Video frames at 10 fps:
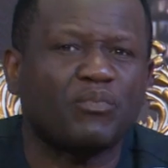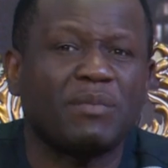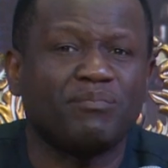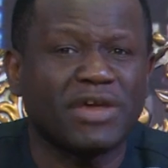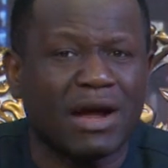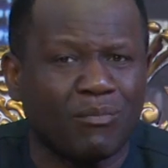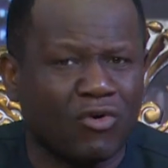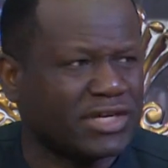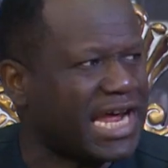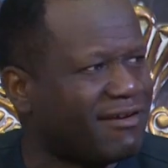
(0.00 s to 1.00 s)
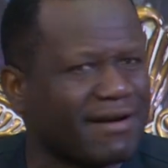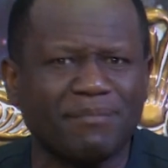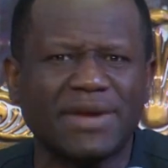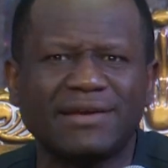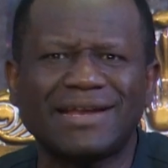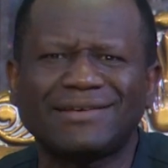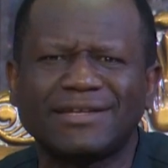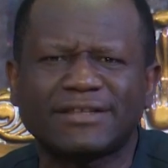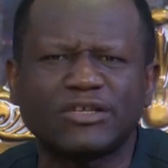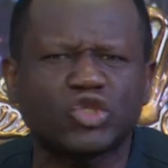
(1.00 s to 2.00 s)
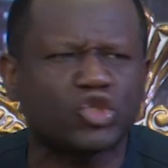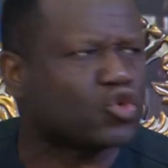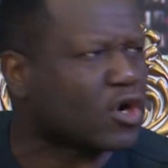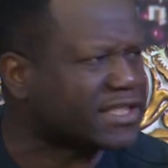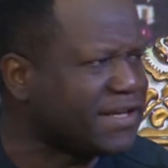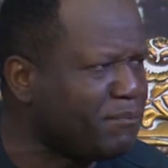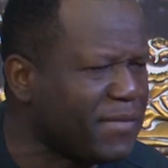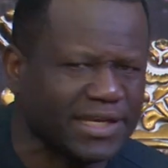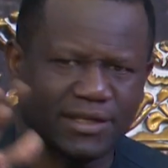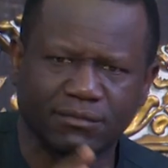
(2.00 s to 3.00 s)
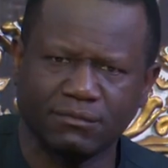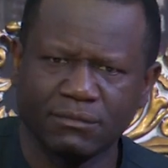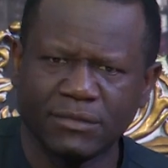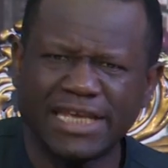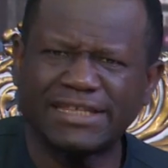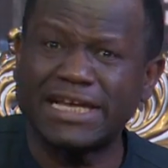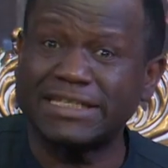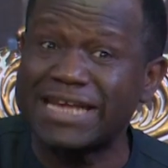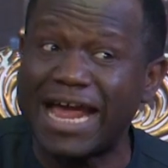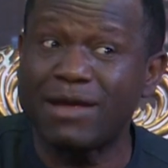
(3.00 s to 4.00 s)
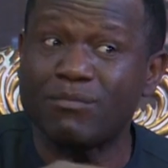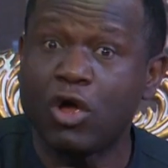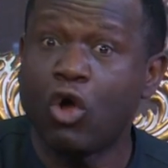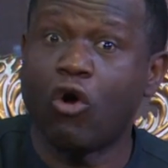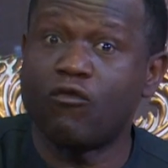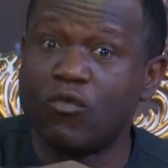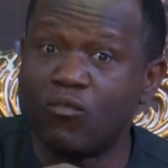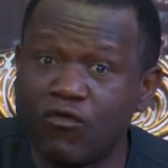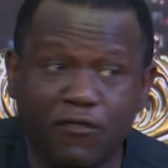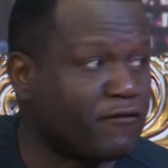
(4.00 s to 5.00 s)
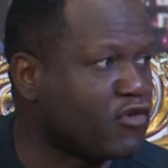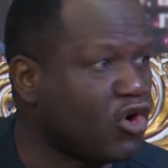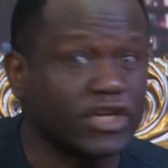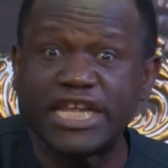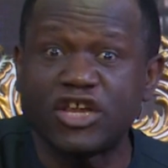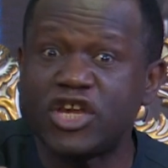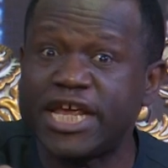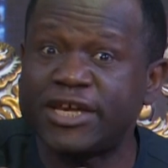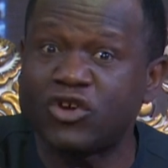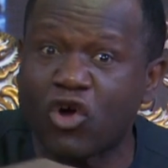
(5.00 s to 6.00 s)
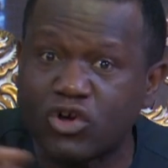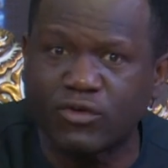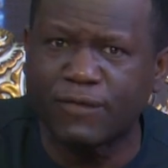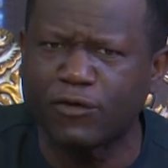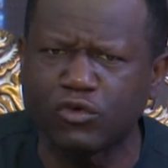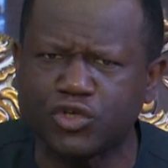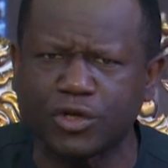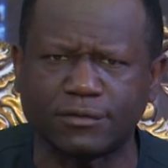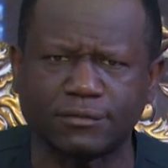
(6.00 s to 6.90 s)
up and be among that remnant that is instructing many. It's a time of a move of God, the Enoch revolution.